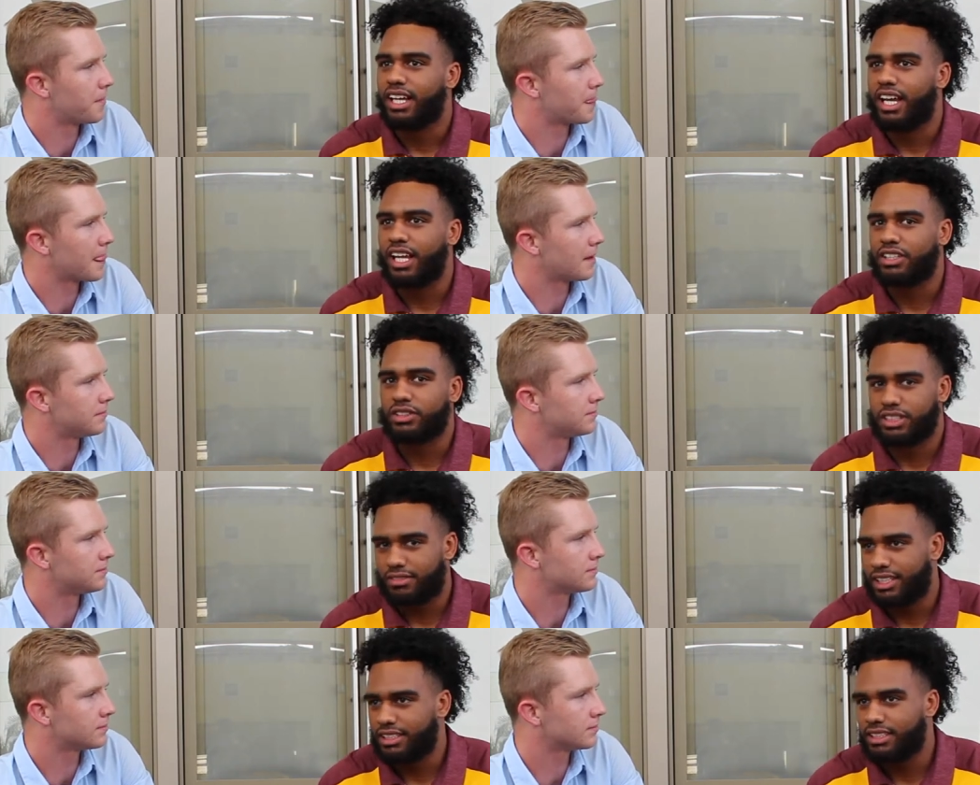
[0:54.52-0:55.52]
Speaker 1: like, I like doing
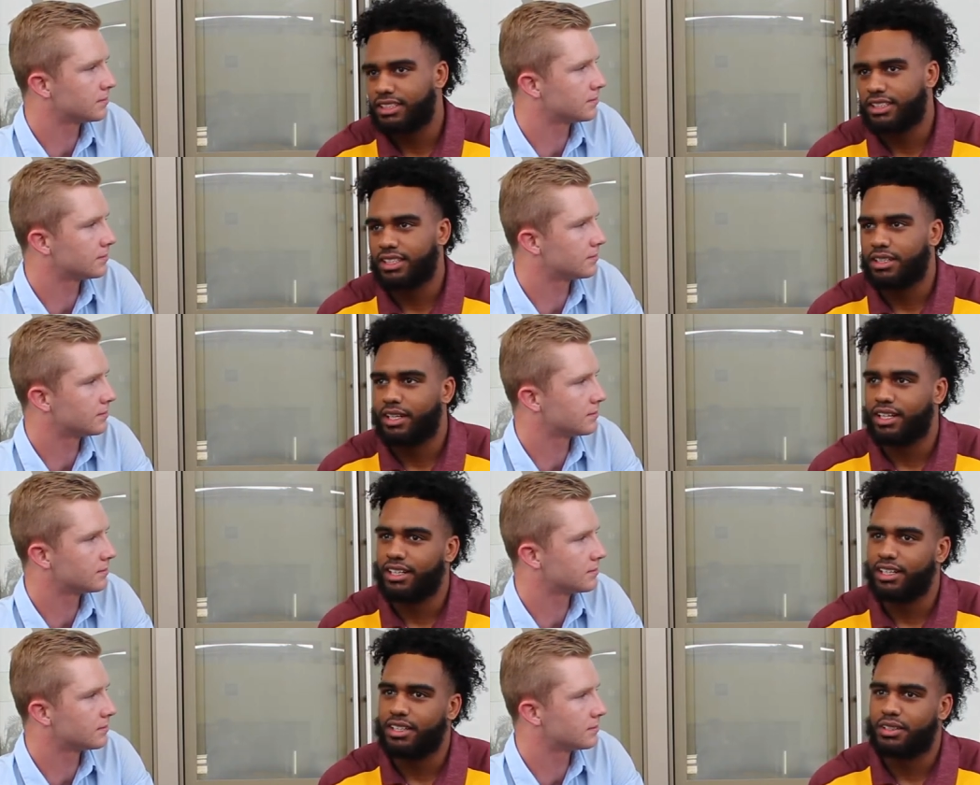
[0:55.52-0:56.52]
stuff like this.
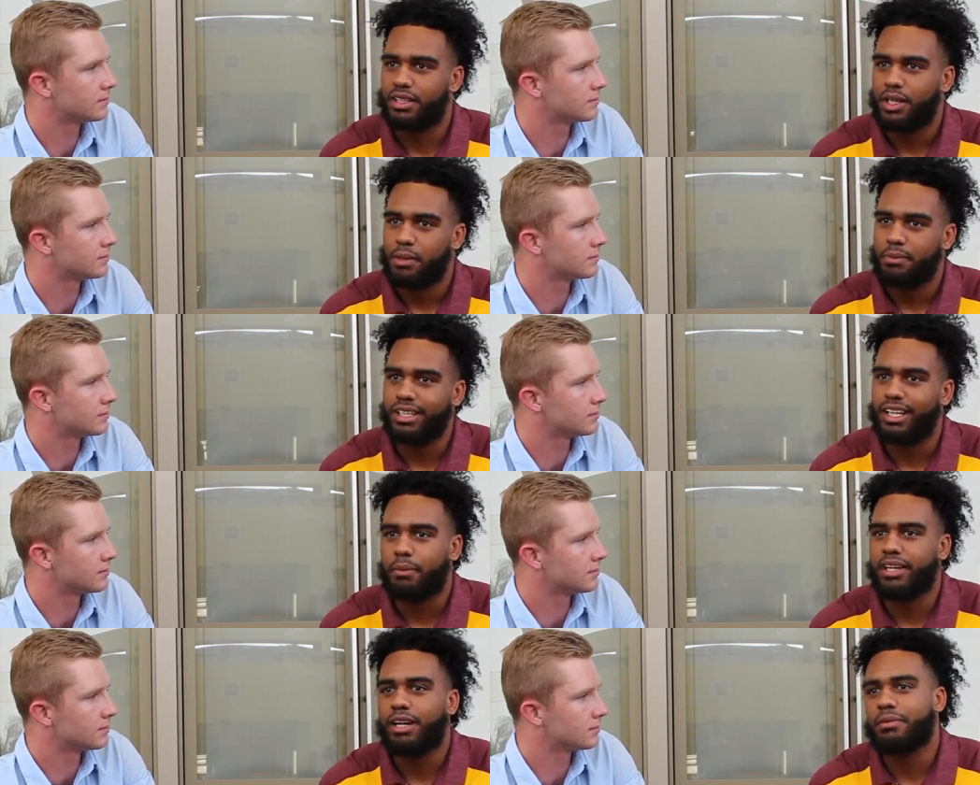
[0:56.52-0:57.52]

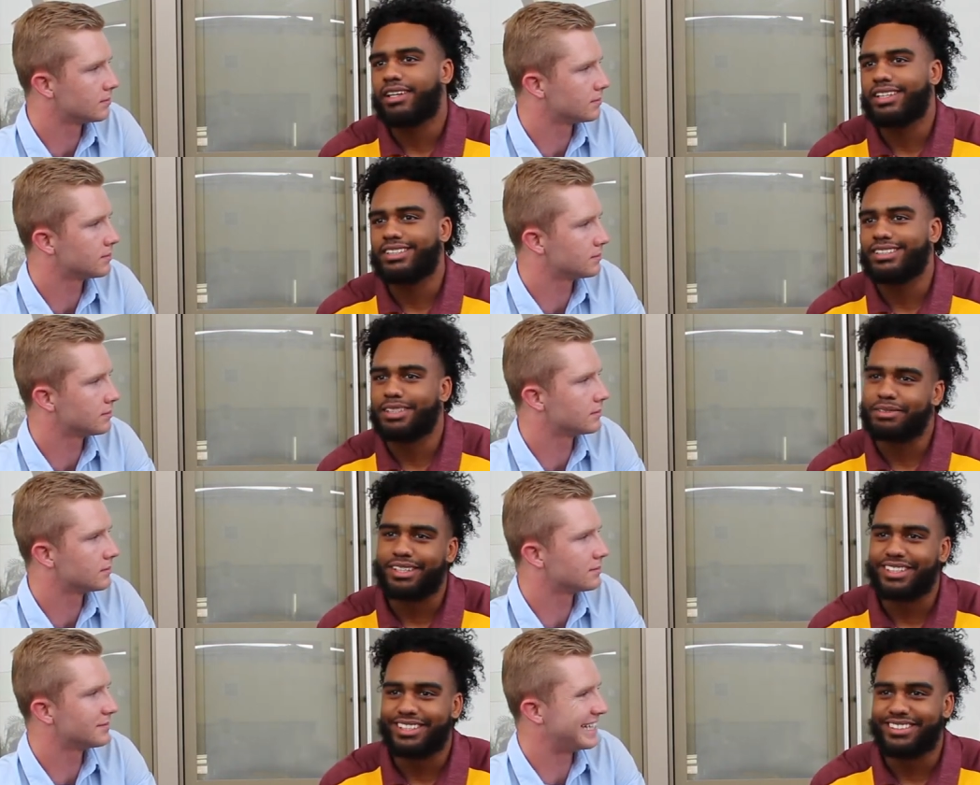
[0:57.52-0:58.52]
I mean, everybody like attention
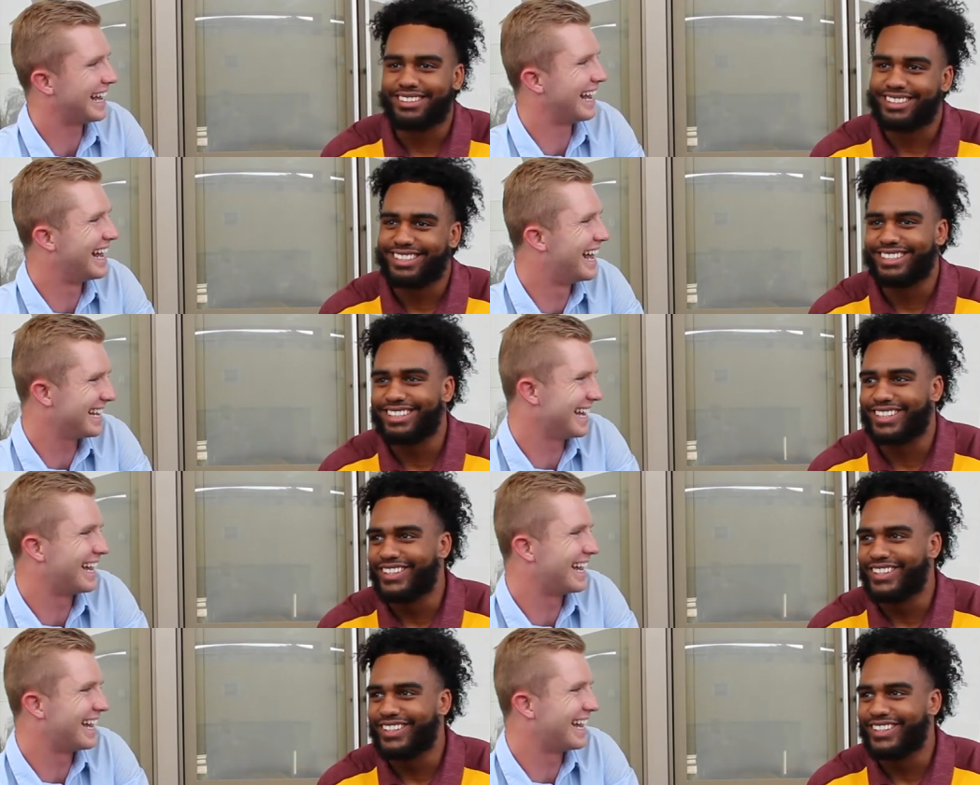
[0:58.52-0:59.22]
sometimes. You know? Yeah.